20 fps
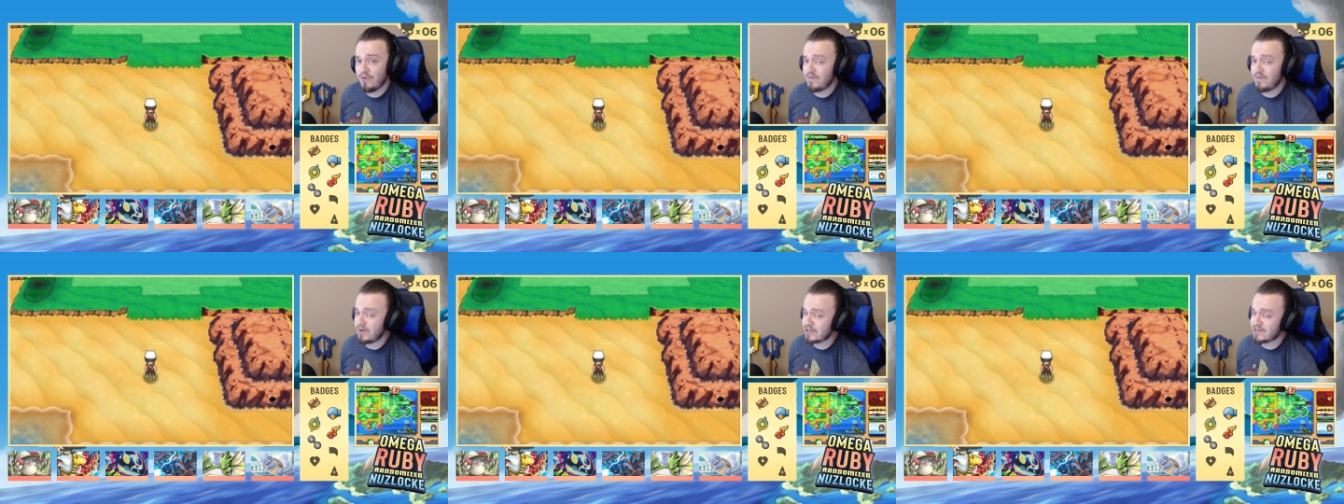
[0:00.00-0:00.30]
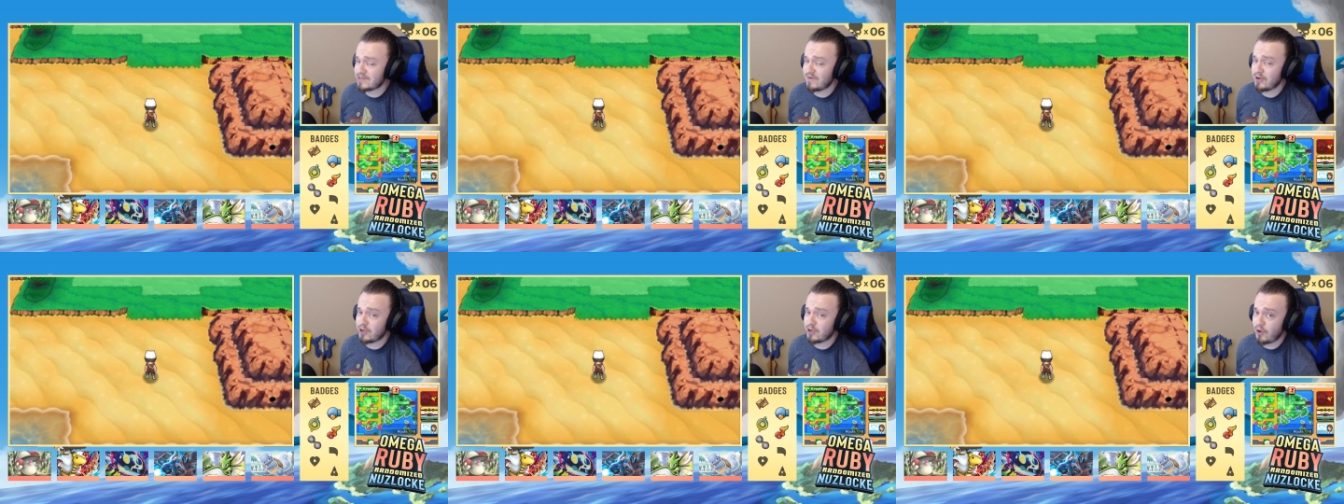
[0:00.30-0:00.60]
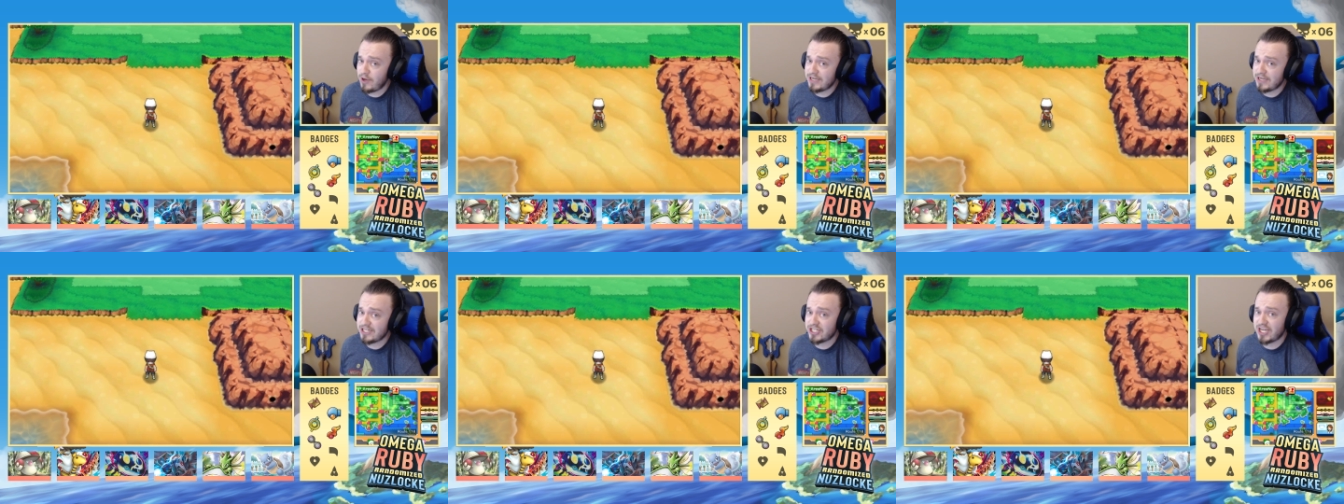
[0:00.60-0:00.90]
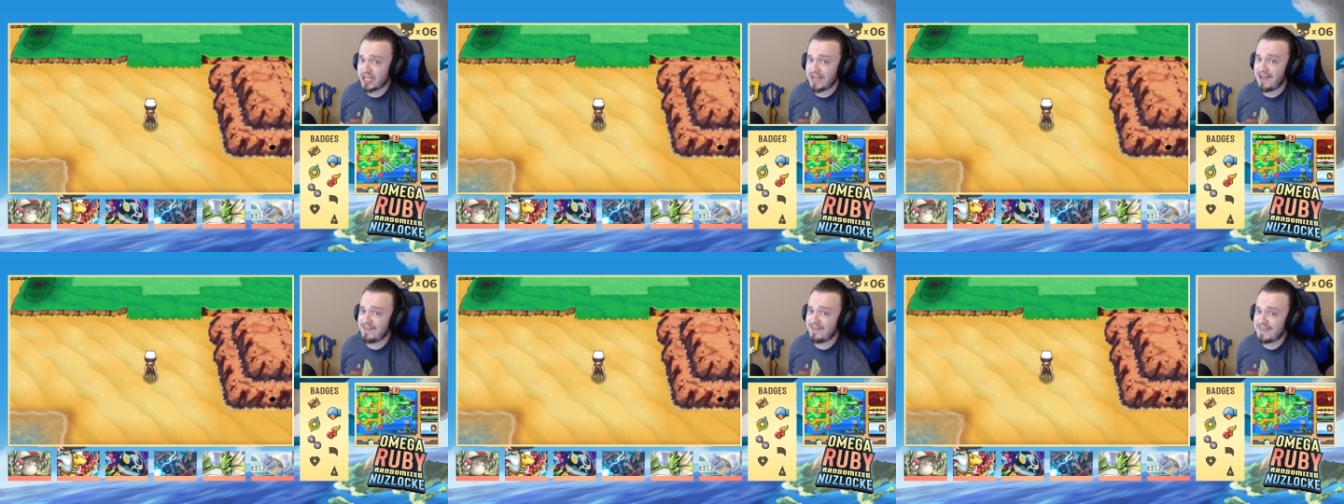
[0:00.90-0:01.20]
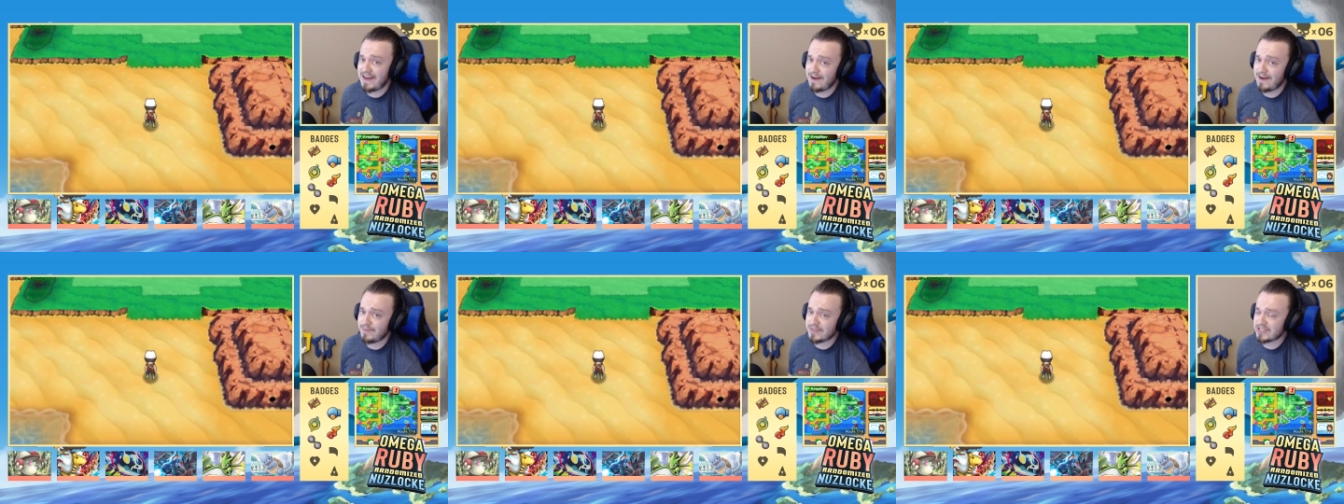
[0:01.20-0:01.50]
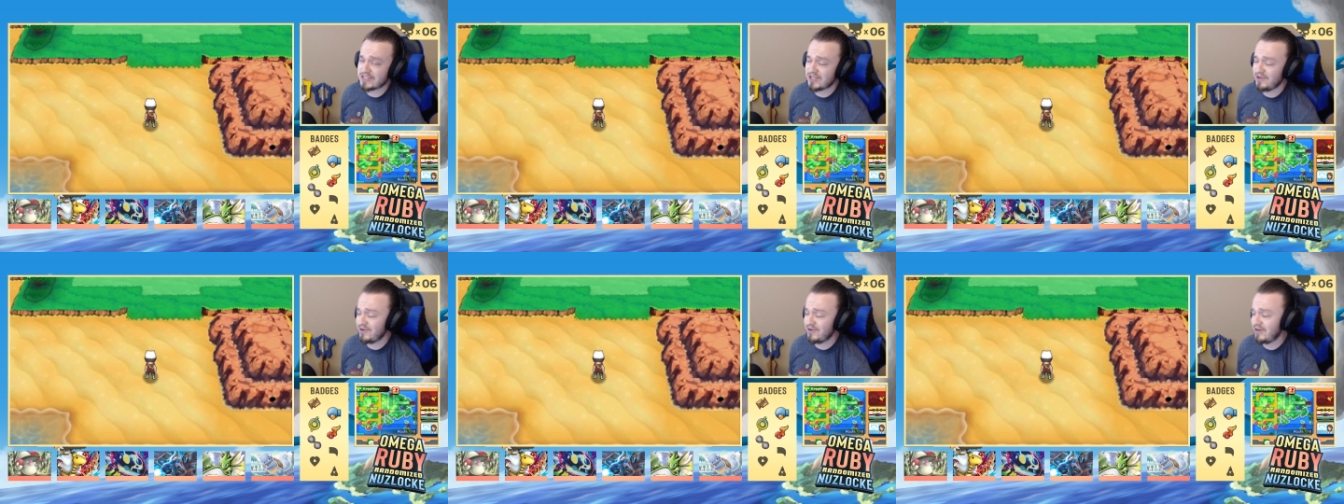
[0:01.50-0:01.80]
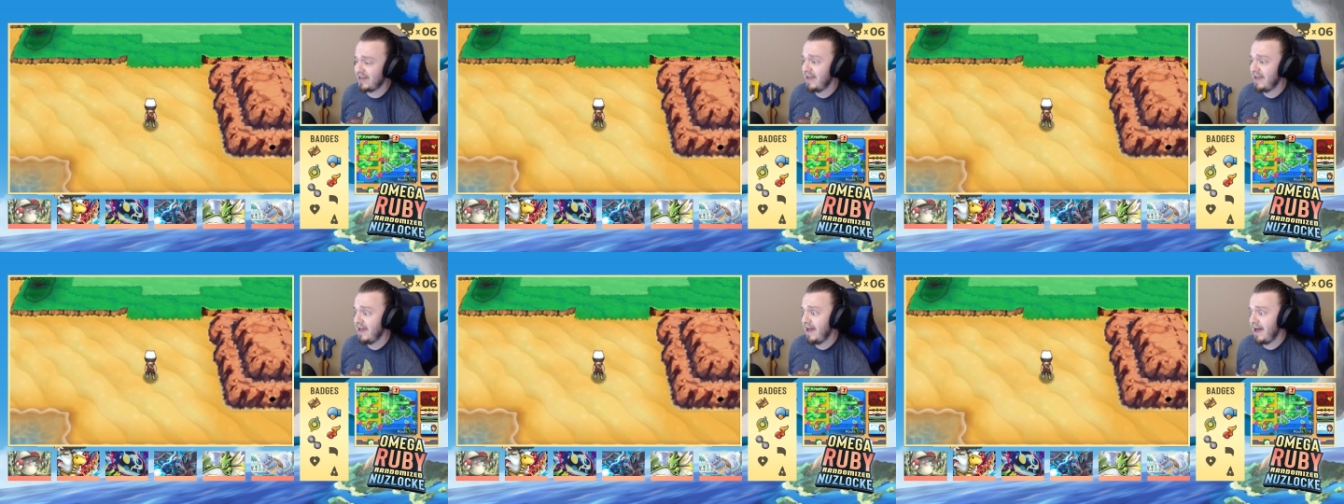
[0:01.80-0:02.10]
well, first of all, go ahead and check out that
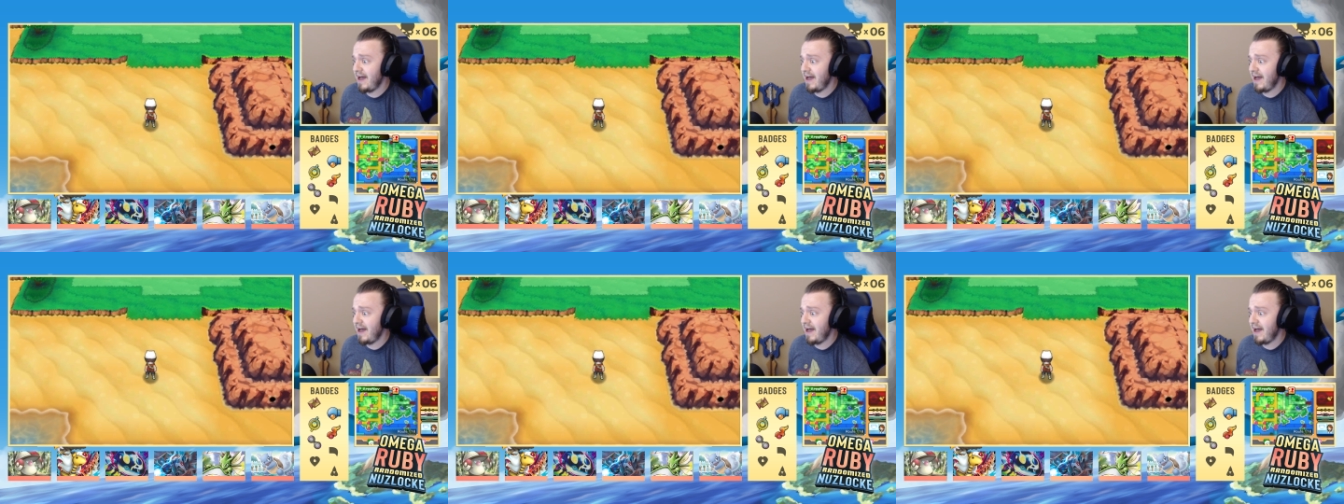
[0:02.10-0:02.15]
episode.